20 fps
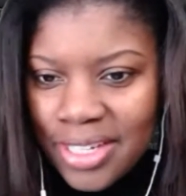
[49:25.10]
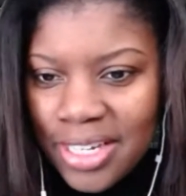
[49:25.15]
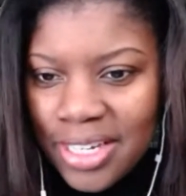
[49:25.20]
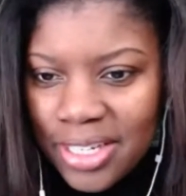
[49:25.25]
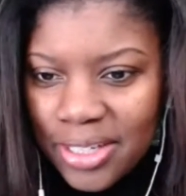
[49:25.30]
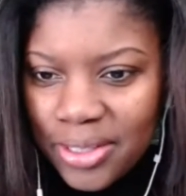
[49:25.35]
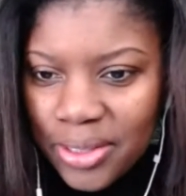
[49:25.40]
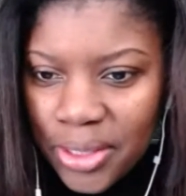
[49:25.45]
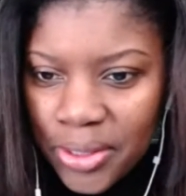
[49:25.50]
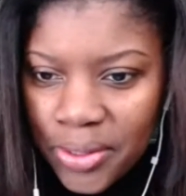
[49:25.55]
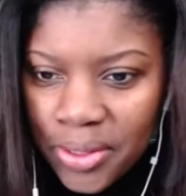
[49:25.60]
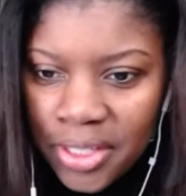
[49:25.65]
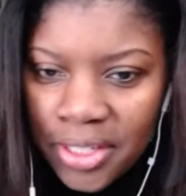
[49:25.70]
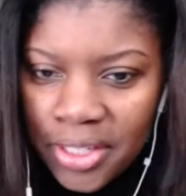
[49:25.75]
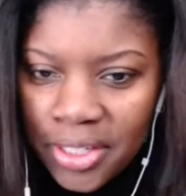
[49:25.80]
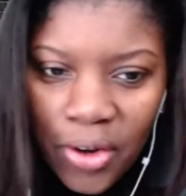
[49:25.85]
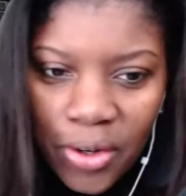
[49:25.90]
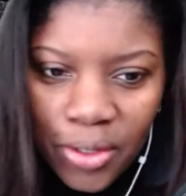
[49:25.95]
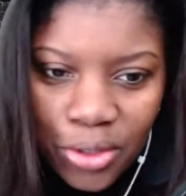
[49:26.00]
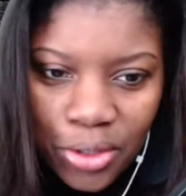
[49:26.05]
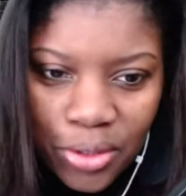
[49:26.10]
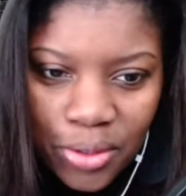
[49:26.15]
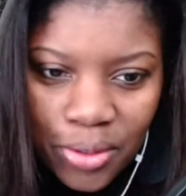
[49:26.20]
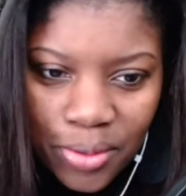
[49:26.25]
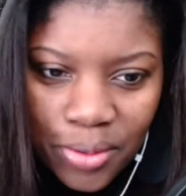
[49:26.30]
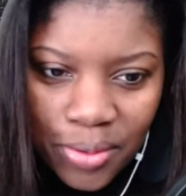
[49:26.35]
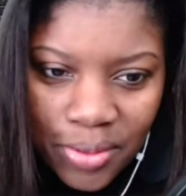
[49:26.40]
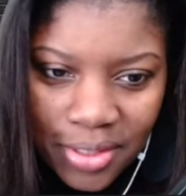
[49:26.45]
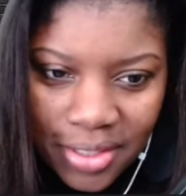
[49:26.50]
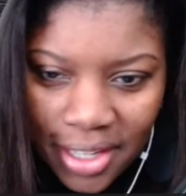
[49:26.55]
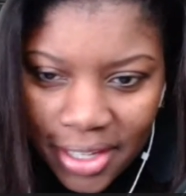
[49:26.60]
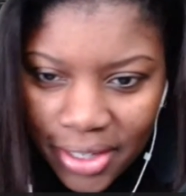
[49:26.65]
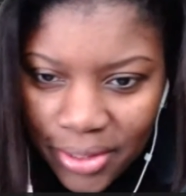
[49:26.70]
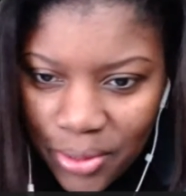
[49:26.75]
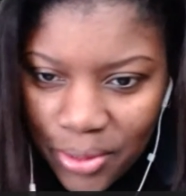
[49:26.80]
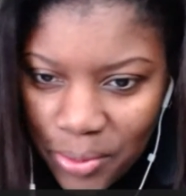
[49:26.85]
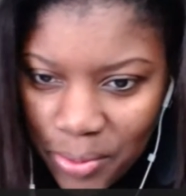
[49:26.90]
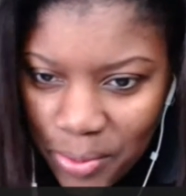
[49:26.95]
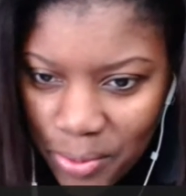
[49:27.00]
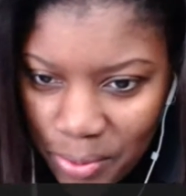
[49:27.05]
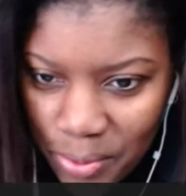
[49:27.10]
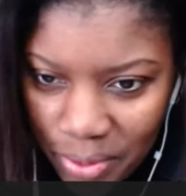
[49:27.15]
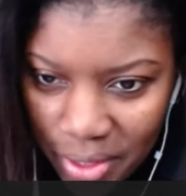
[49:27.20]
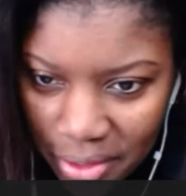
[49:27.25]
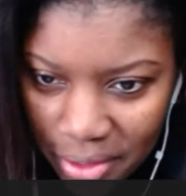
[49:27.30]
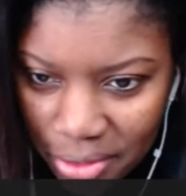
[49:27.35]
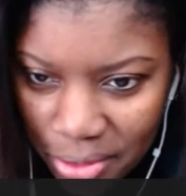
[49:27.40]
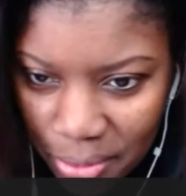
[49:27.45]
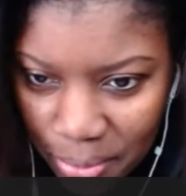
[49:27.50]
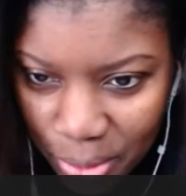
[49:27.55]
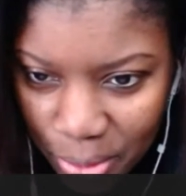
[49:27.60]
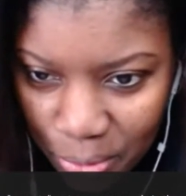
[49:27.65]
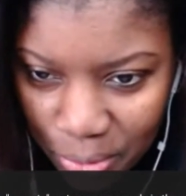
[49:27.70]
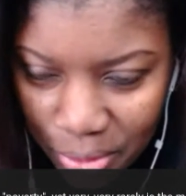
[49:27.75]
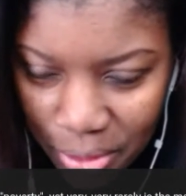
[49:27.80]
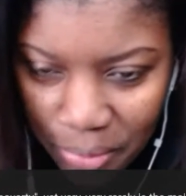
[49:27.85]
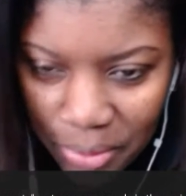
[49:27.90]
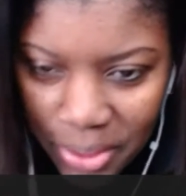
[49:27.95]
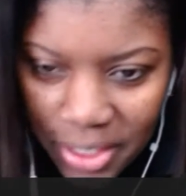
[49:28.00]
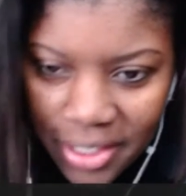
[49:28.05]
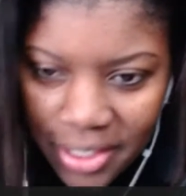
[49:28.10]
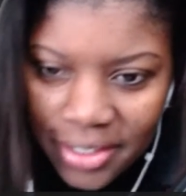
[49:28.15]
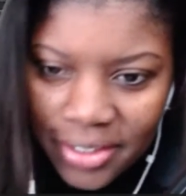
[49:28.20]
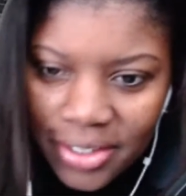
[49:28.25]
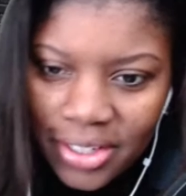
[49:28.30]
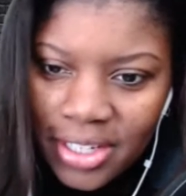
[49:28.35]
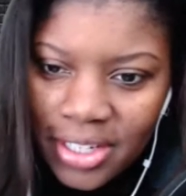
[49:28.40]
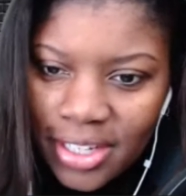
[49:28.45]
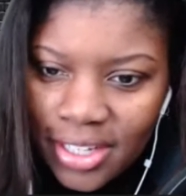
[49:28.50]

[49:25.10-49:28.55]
Clearly. R. Jones, hello. Thank you so much for coming in.